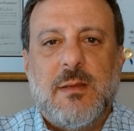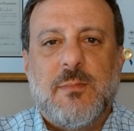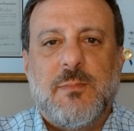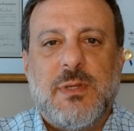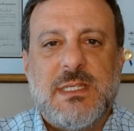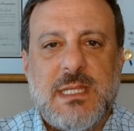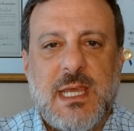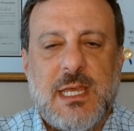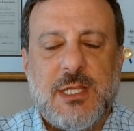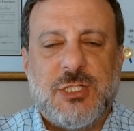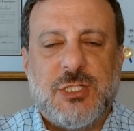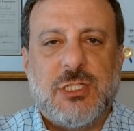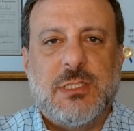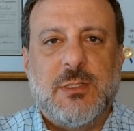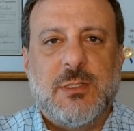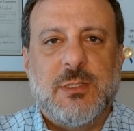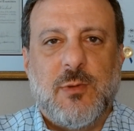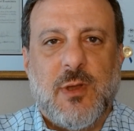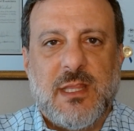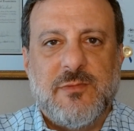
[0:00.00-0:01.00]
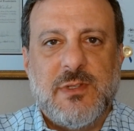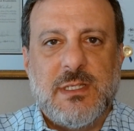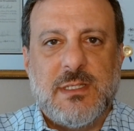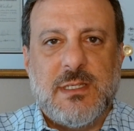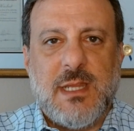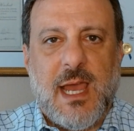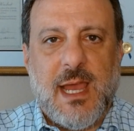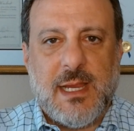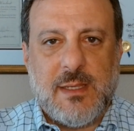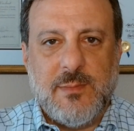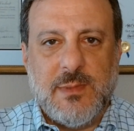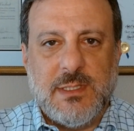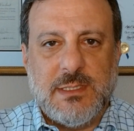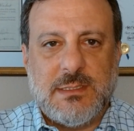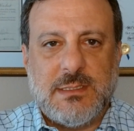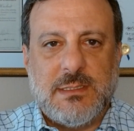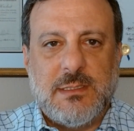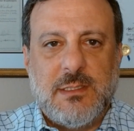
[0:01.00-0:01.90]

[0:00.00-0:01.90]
potentially relevant documents.